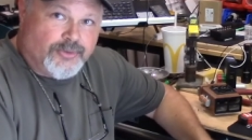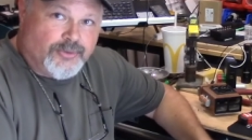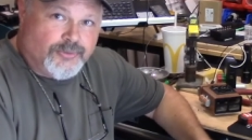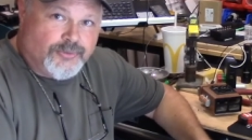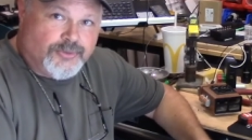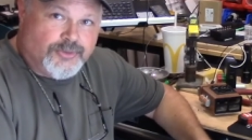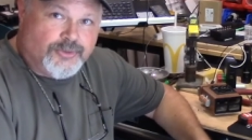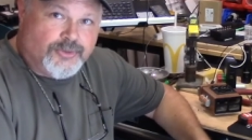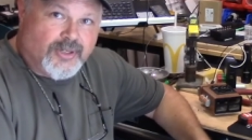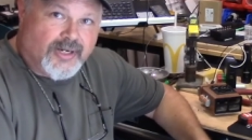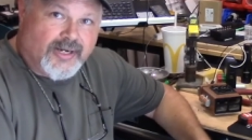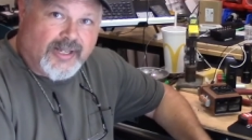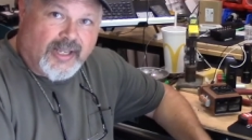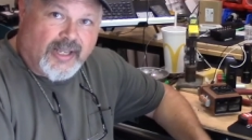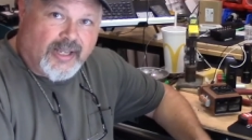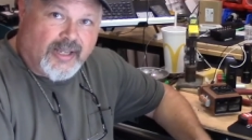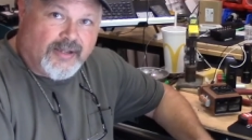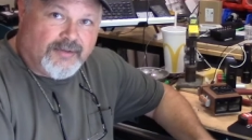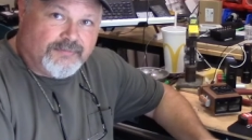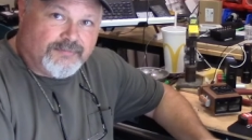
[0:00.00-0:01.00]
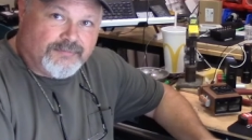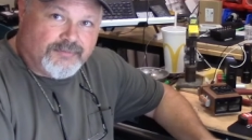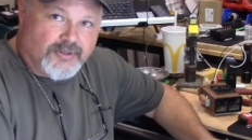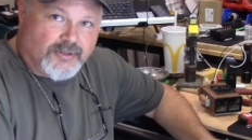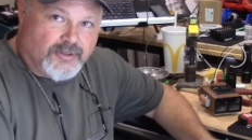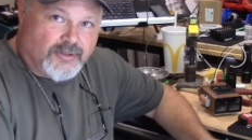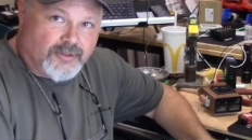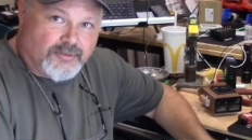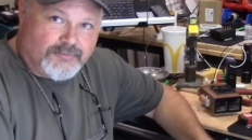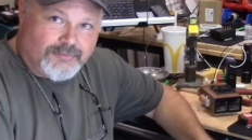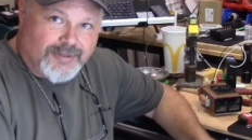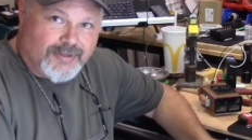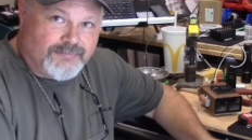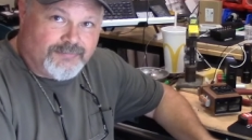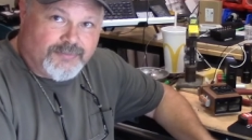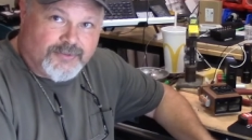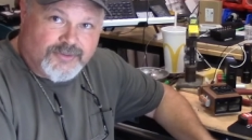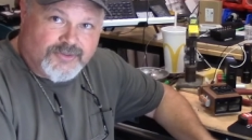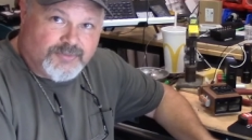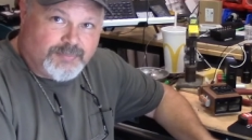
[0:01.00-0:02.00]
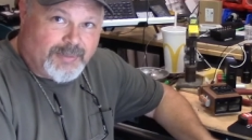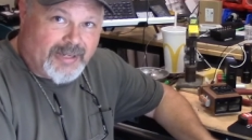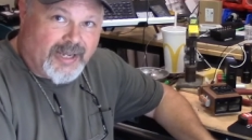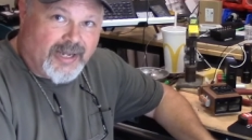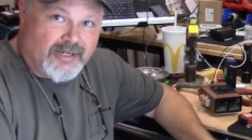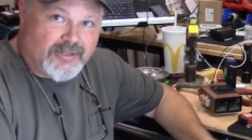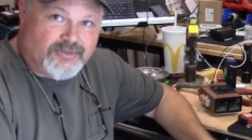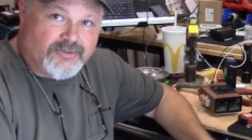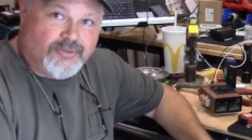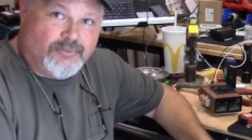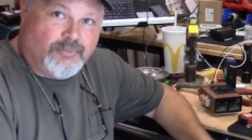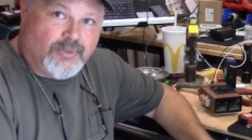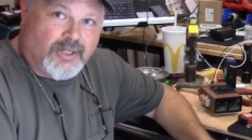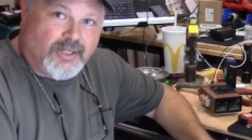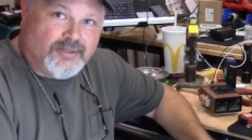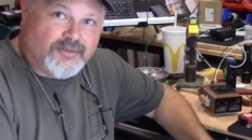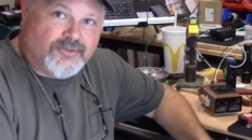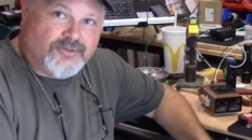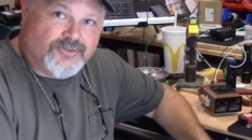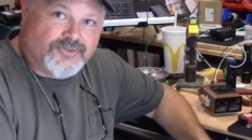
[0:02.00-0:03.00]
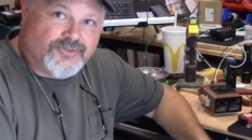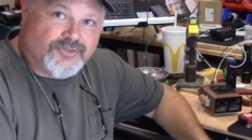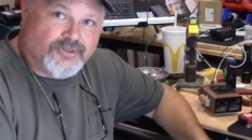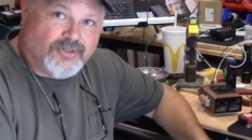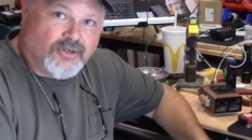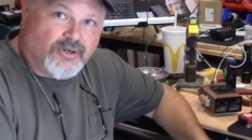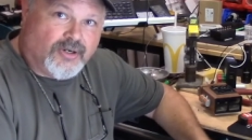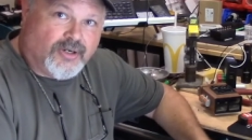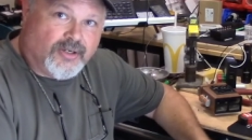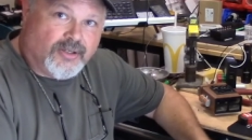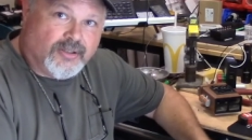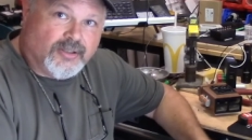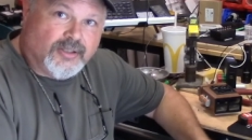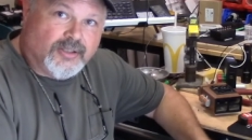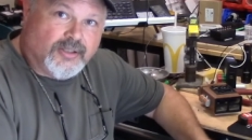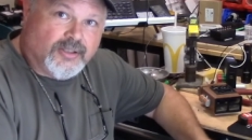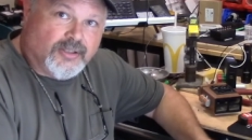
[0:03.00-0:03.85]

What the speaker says: You do not have a reference back to what the cigar